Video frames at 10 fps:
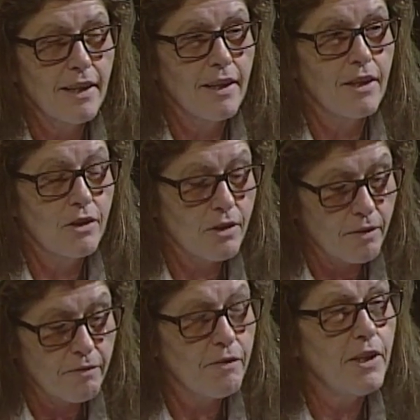And it's the
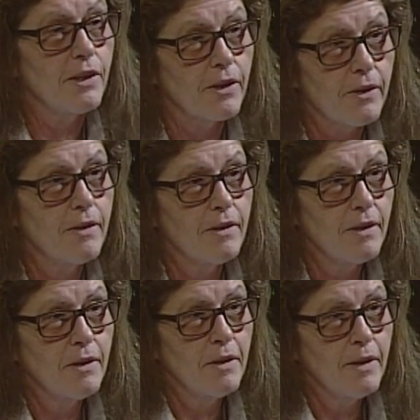fear
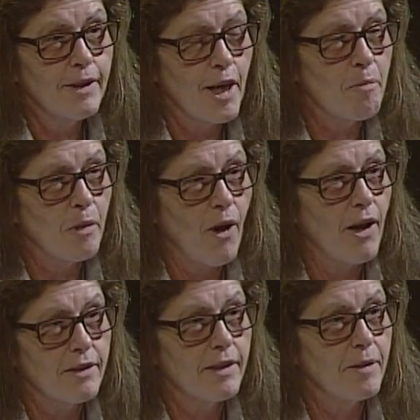that
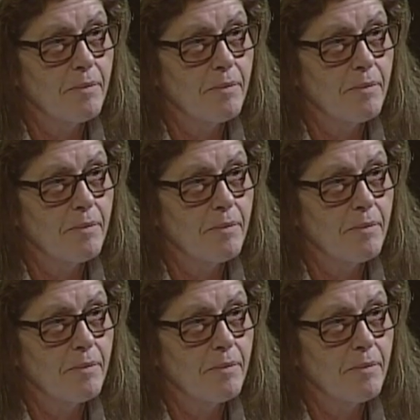blocks them.